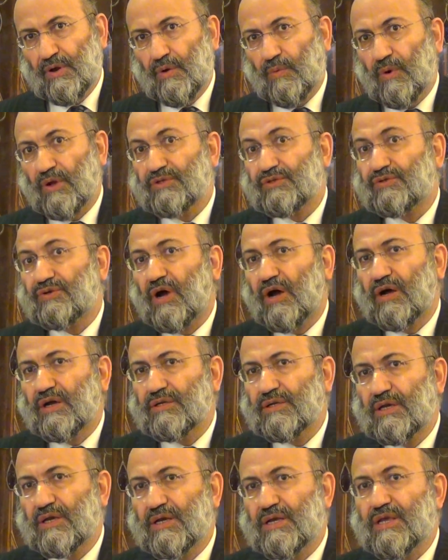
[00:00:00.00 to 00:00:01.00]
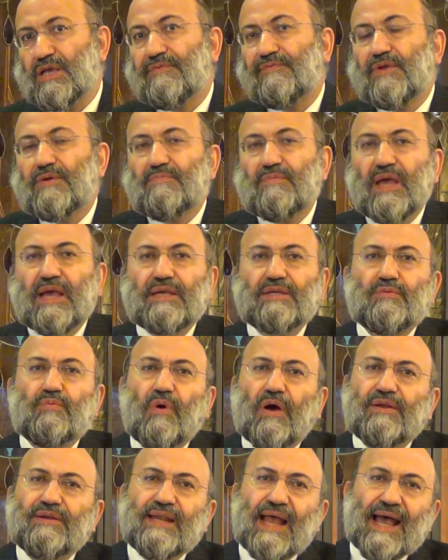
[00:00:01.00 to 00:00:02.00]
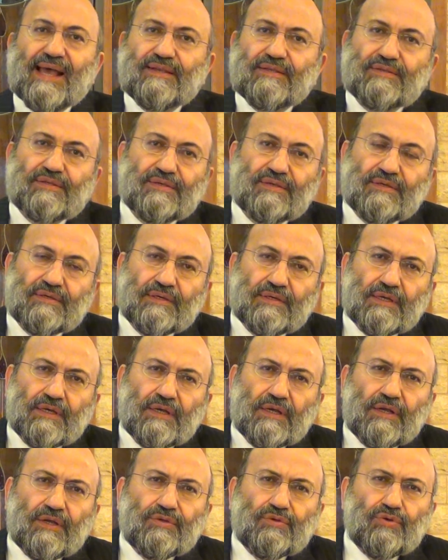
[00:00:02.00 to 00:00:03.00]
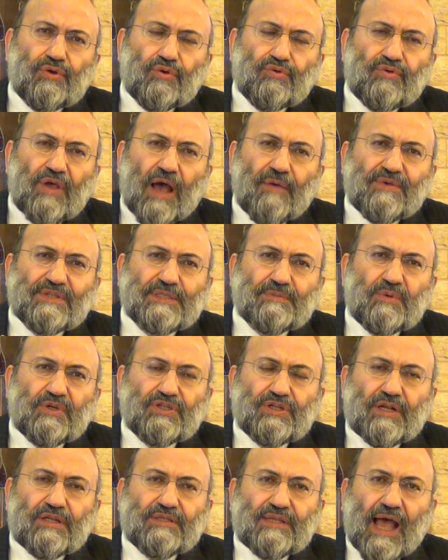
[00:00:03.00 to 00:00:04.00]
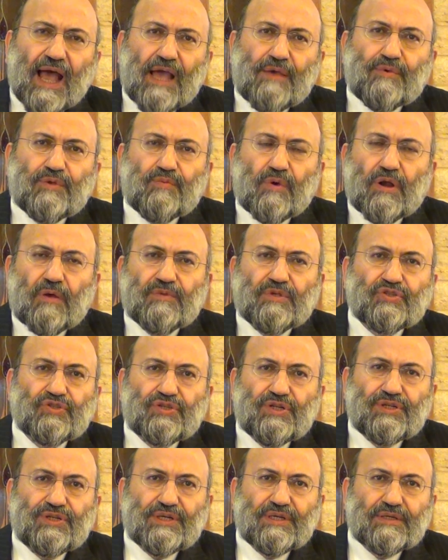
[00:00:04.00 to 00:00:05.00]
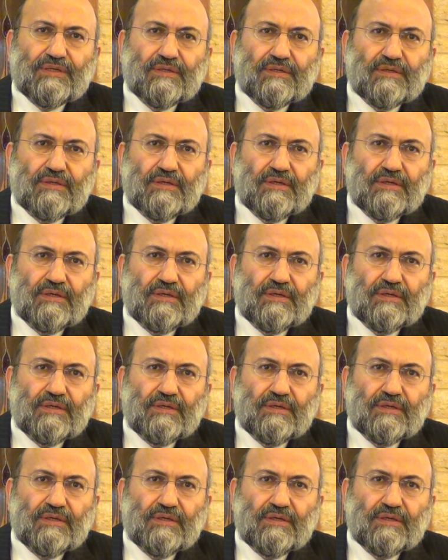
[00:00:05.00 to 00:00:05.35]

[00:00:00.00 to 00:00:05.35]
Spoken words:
What's wrong if we make one night, you know, to have a special time with one of the children?